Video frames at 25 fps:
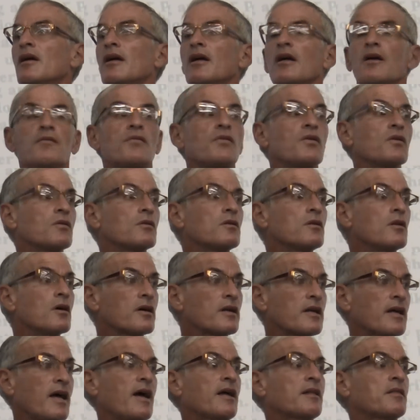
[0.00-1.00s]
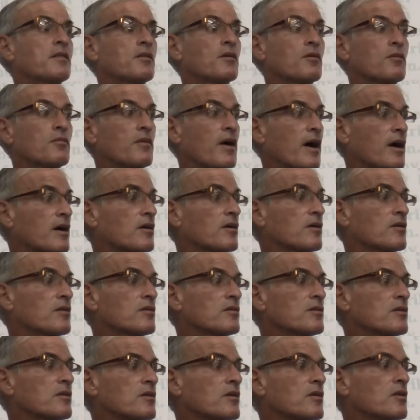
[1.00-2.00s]
If you look at the
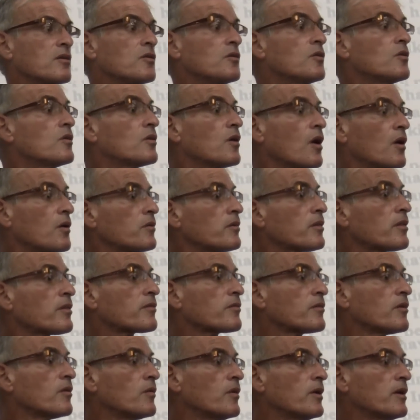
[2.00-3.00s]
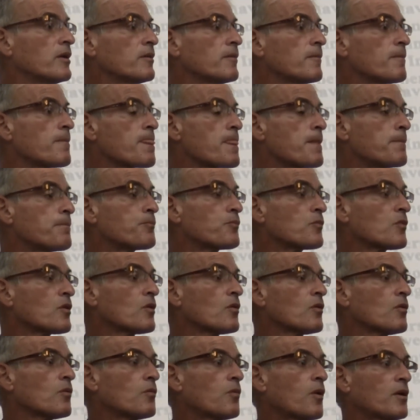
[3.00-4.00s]
record, you go through it,
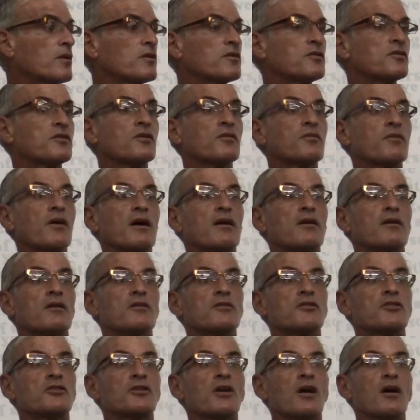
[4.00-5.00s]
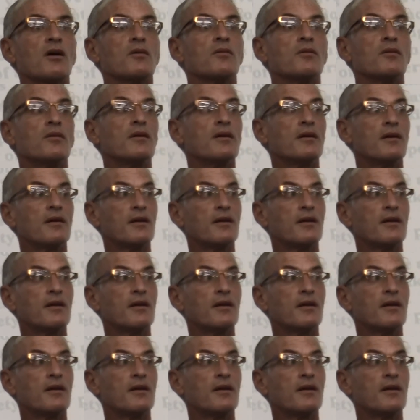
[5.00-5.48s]
what does the record show?